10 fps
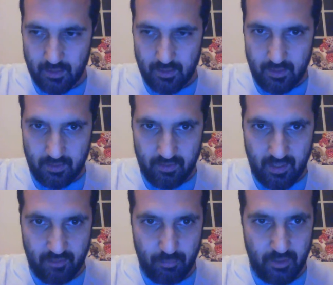in
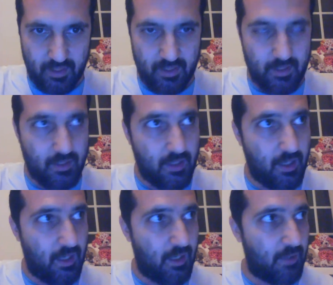today's money,
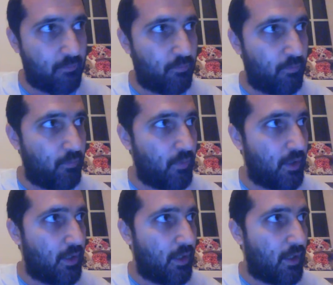
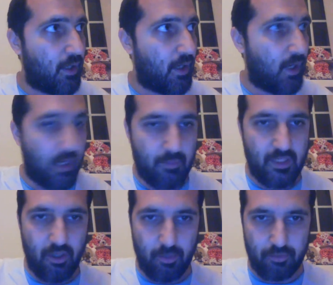how
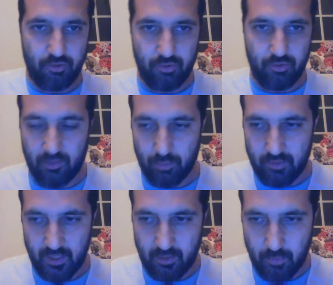many opportunities were
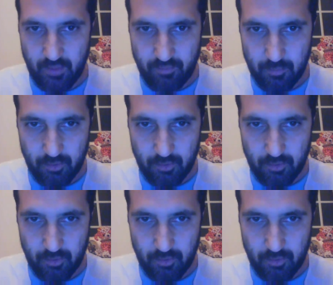taken away from those